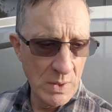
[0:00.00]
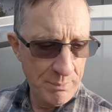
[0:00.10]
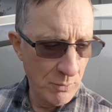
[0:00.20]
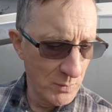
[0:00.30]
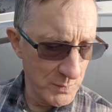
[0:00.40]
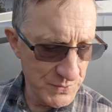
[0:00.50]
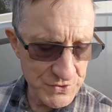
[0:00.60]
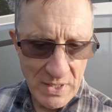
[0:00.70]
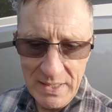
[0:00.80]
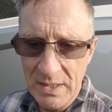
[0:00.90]
when I pull into a
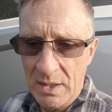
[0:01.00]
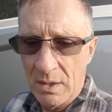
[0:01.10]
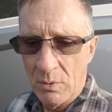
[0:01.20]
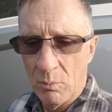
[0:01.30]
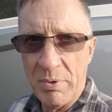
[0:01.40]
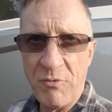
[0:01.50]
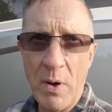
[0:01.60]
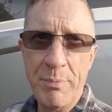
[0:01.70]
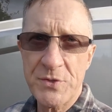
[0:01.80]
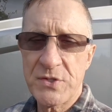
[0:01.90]
site,
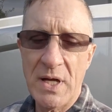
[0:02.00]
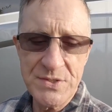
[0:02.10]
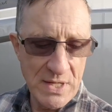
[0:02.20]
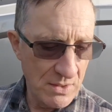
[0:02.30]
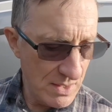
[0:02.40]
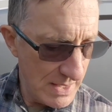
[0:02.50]
before I put slides out,